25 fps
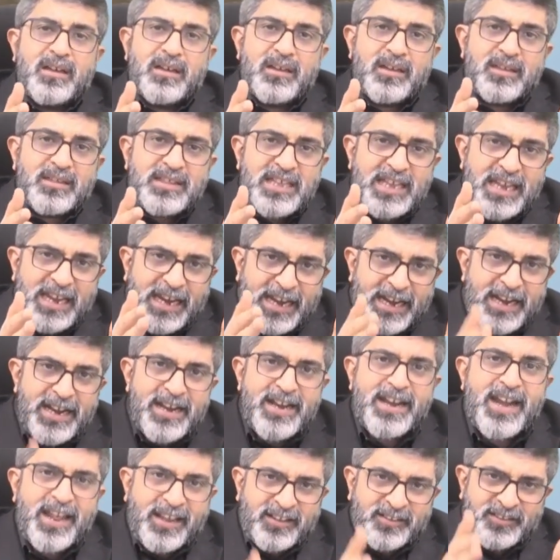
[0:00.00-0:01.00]
the
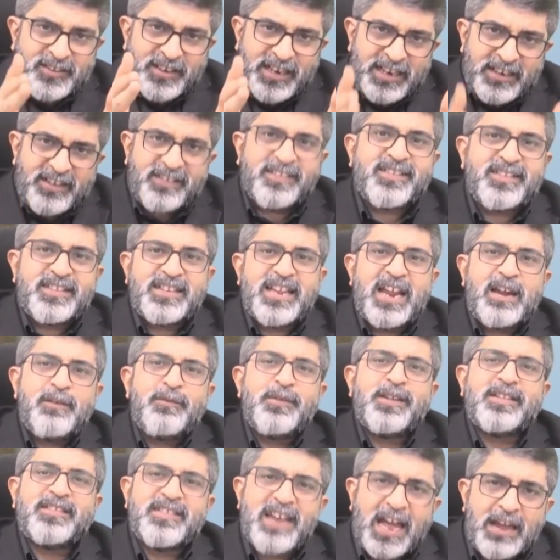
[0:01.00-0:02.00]
index
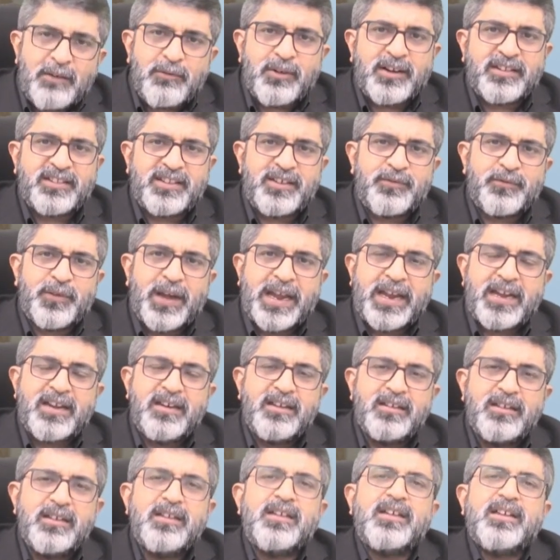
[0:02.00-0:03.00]
itself is
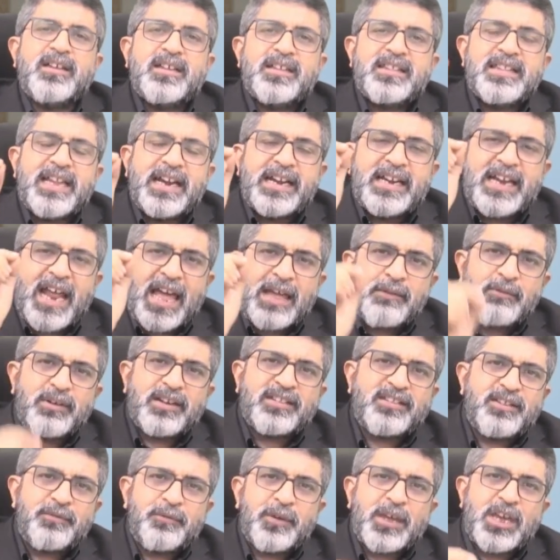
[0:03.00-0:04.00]
diversified, that
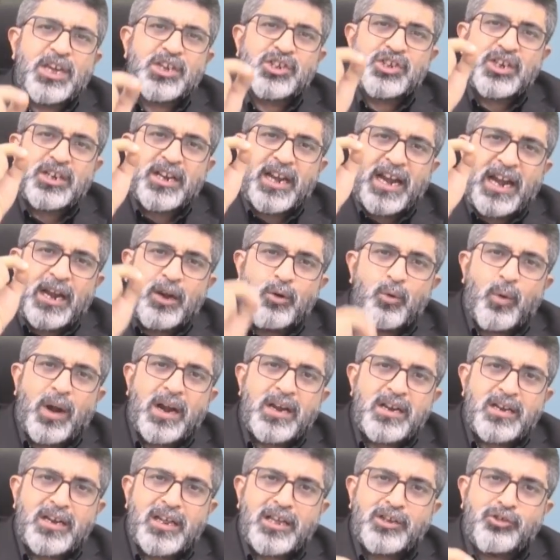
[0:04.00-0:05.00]
diversification
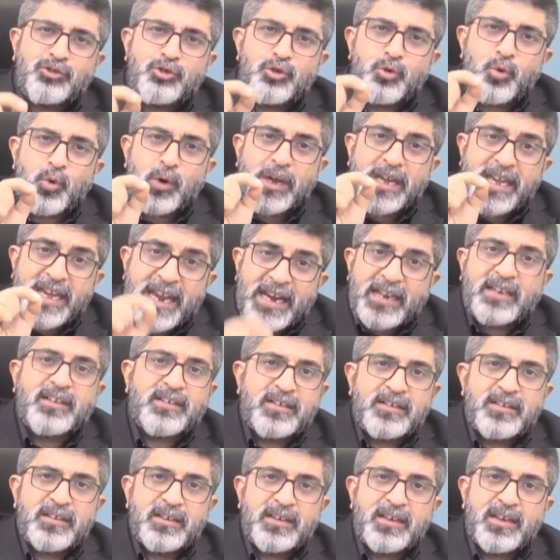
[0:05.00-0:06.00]
advantage you
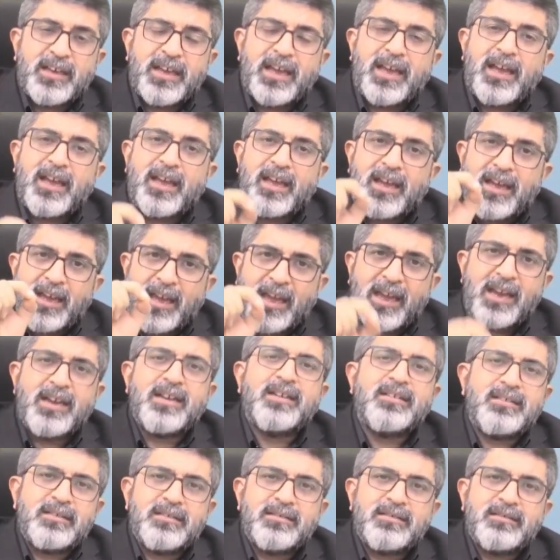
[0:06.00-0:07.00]
get
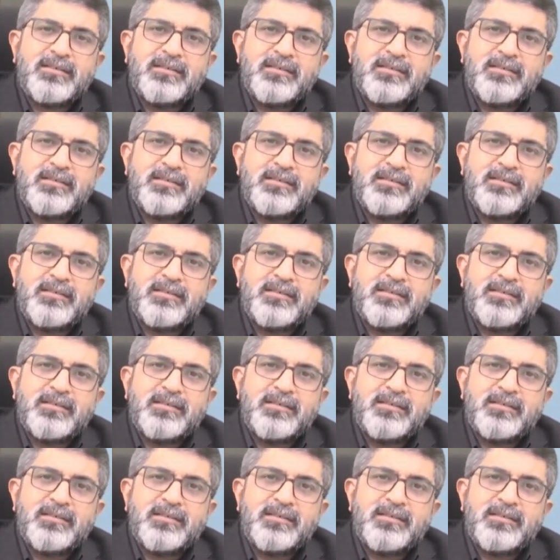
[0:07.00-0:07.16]
in